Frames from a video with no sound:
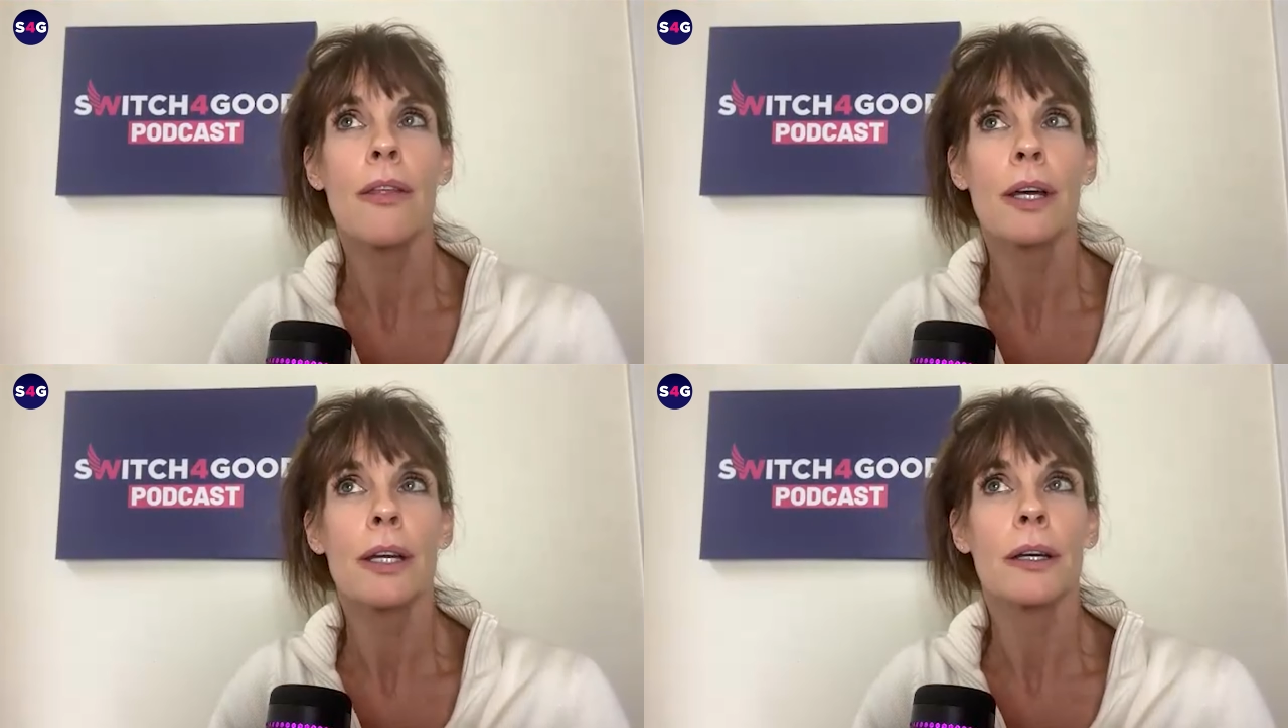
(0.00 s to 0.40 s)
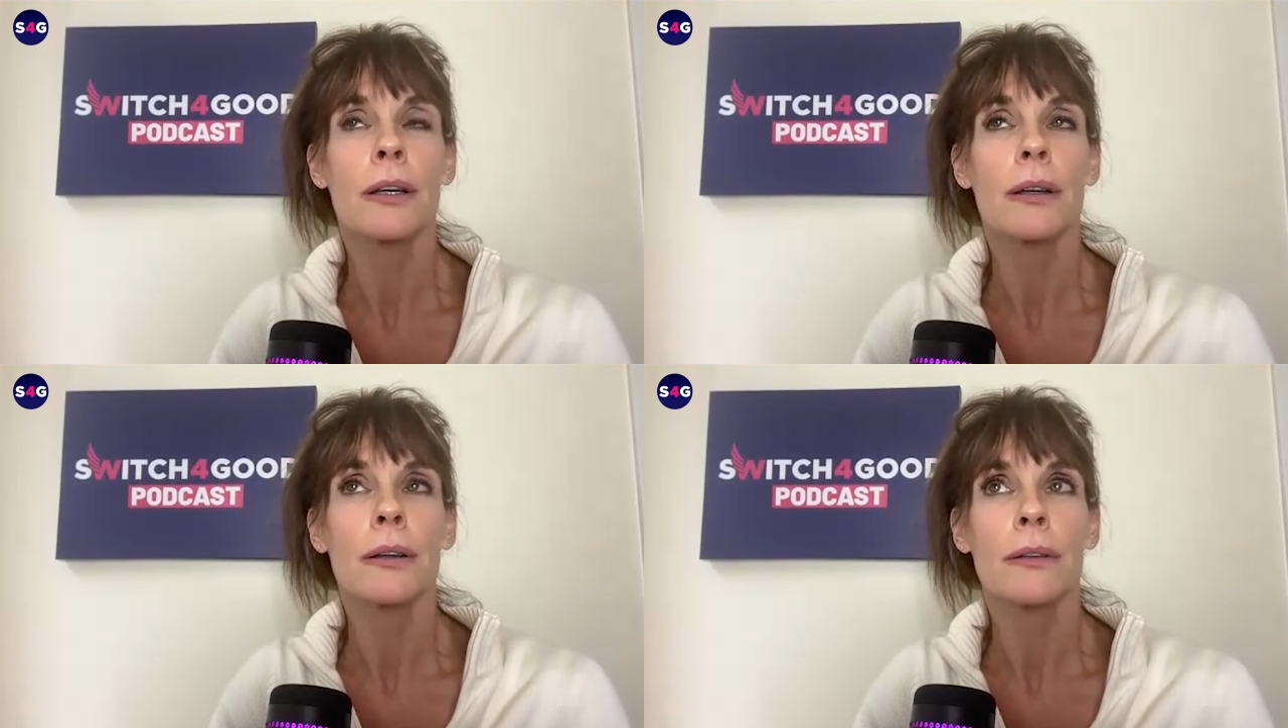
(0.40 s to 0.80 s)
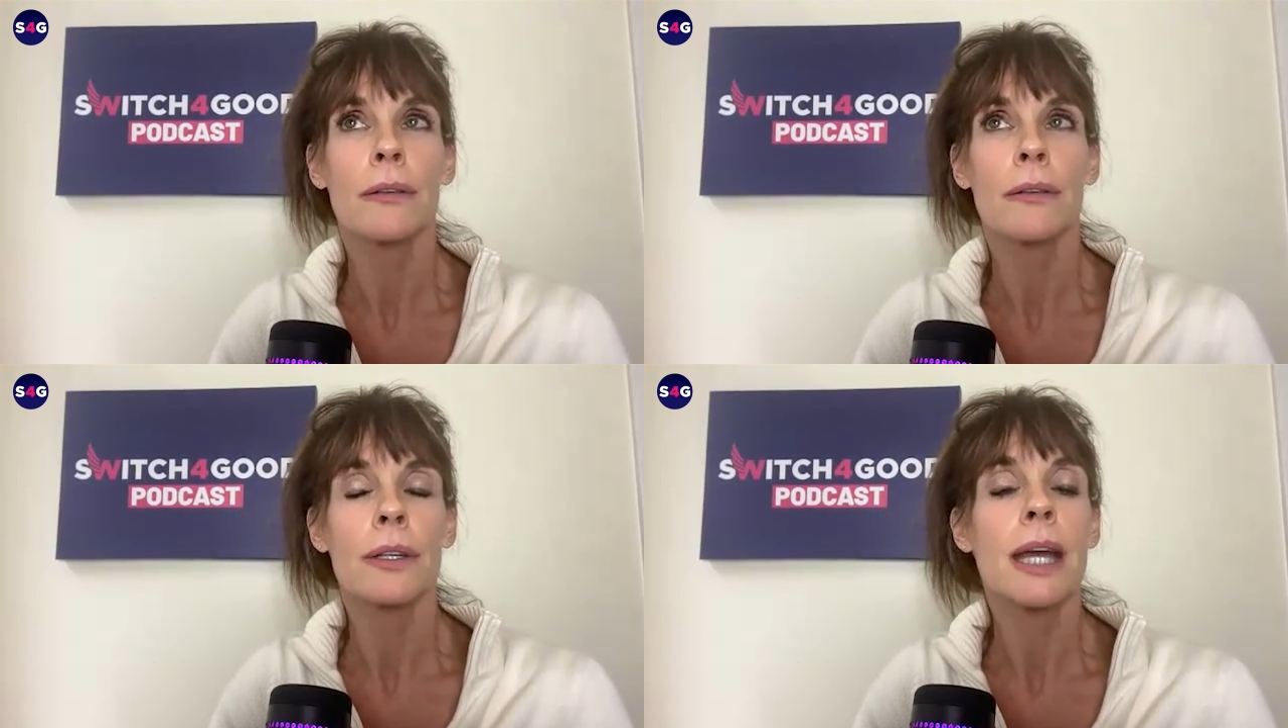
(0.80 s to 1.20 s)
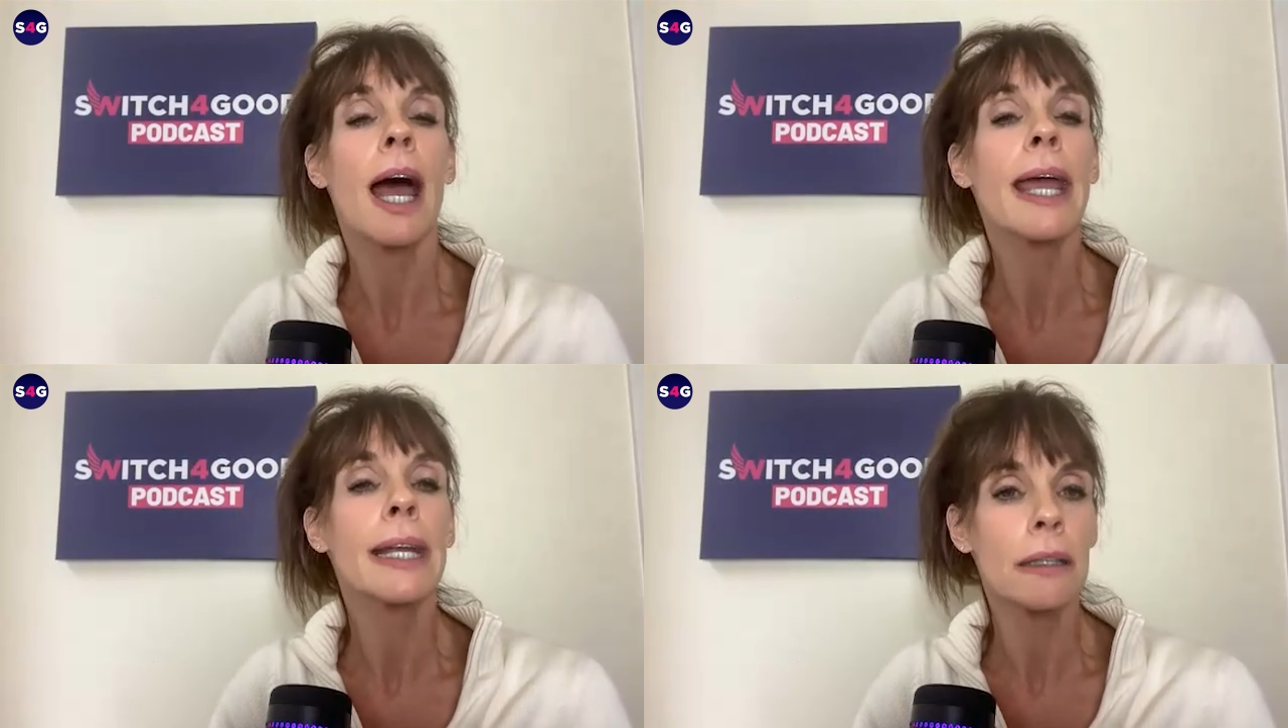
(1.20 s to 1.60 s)
the the
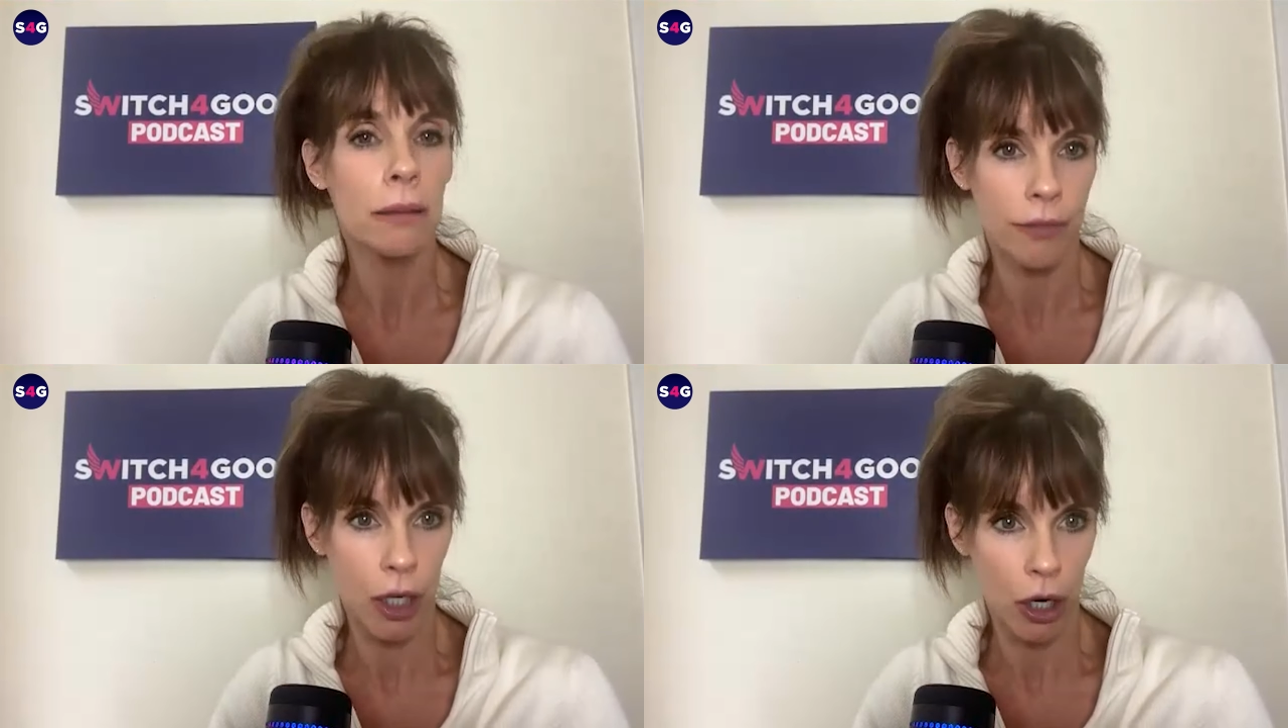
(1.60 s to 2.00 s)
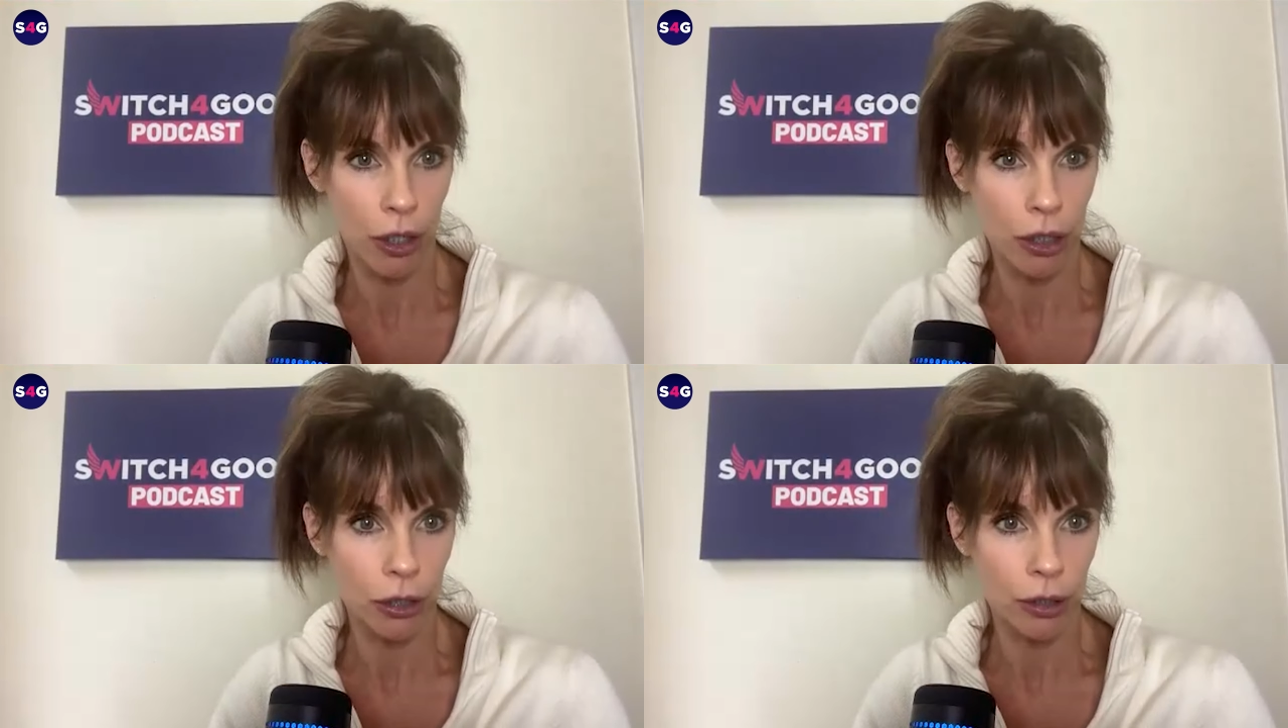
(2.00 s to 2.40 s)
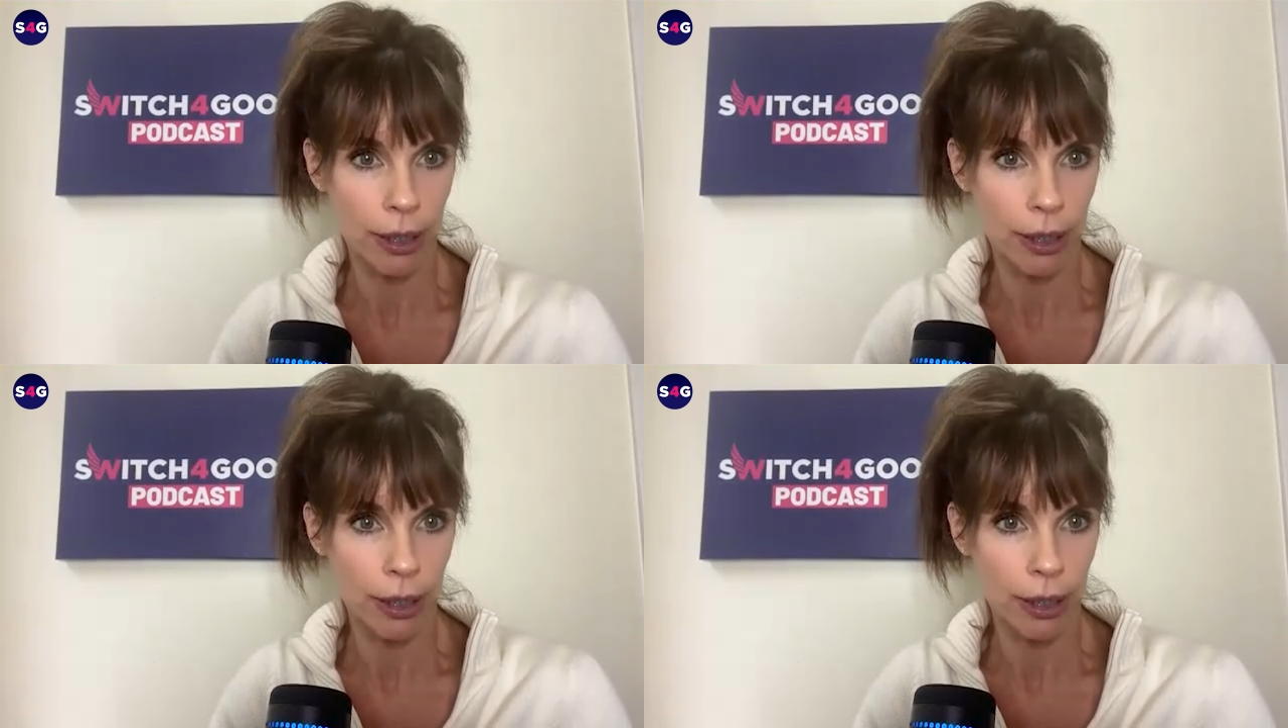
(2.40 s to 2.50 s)
title of the article,